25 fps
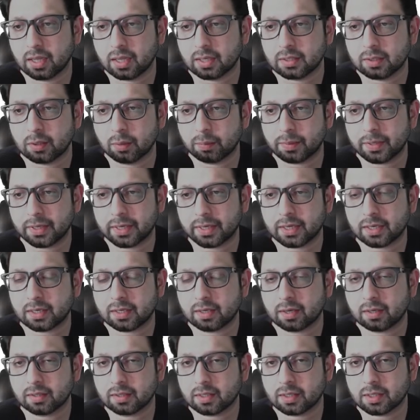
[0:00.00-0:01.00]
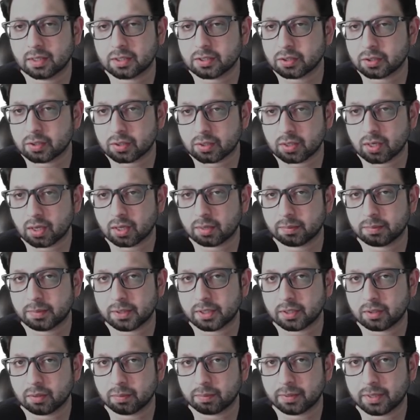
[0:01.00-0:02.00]
Duplicate content should not be
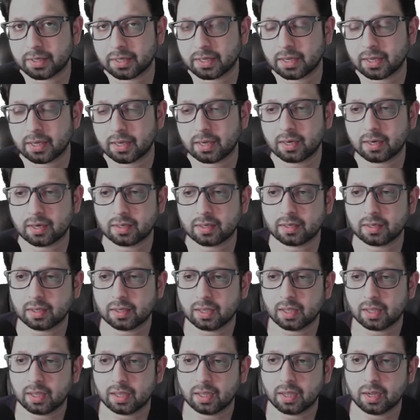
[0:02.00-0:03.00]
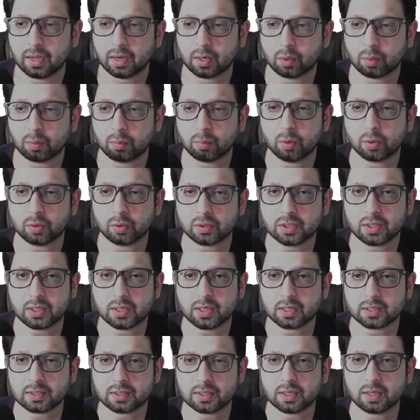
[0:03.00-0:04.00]
duplicated. Robot
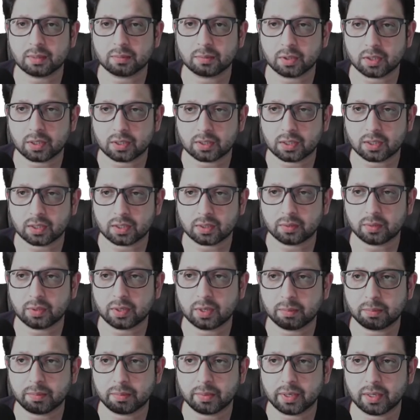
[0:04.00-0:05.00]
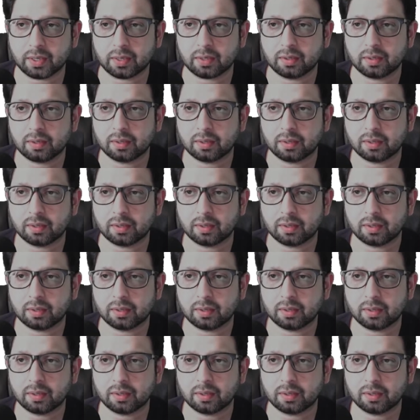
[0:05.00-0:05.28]
txt I'm gonna tell you in a bit.